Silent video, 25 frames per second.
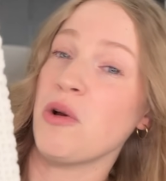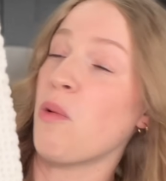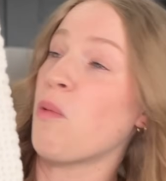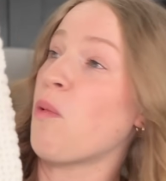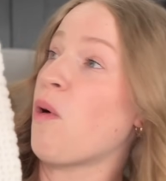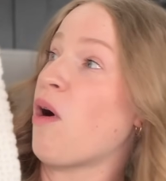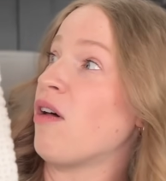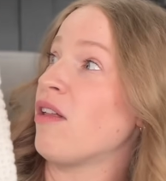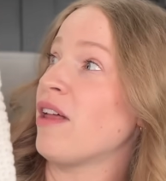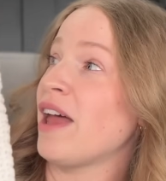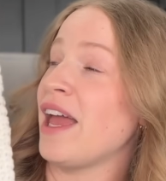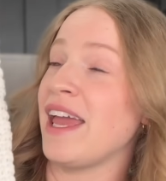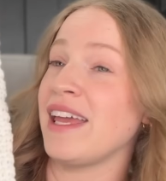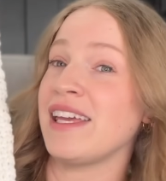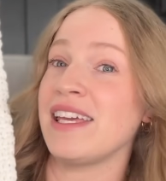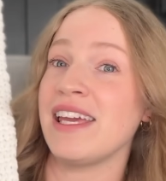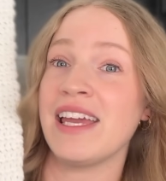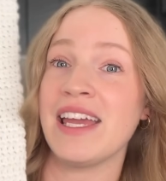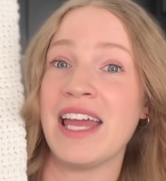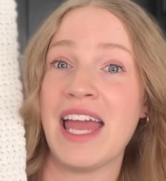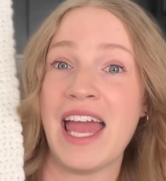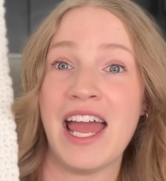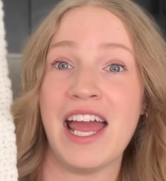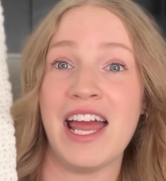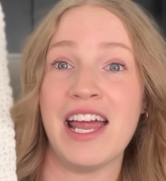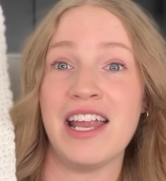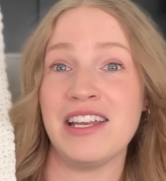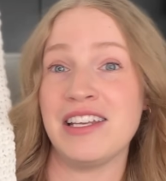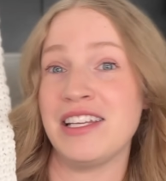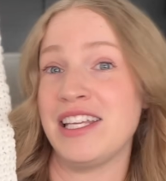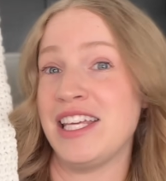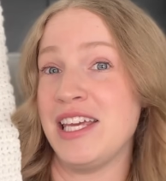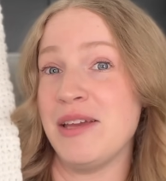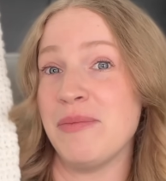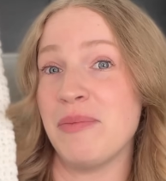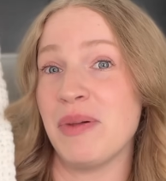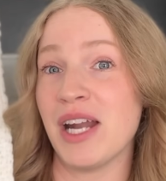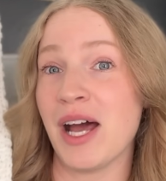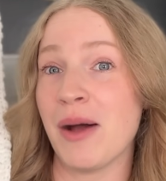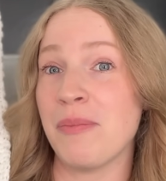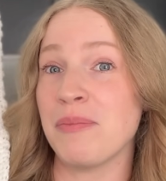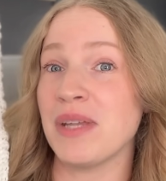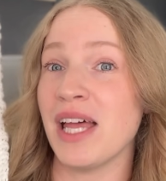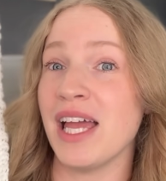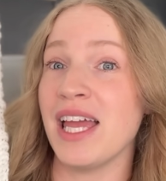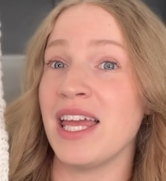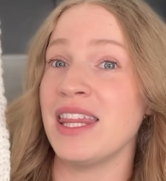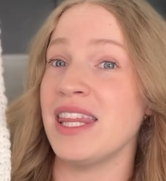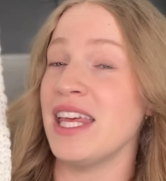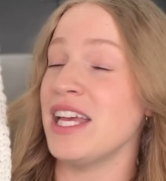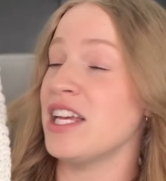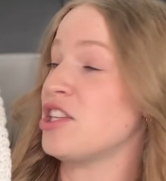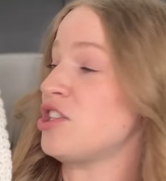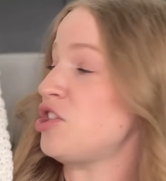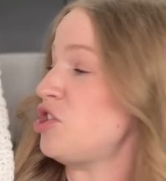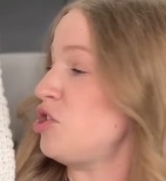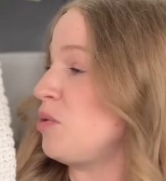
wall hanging and keep it up like this.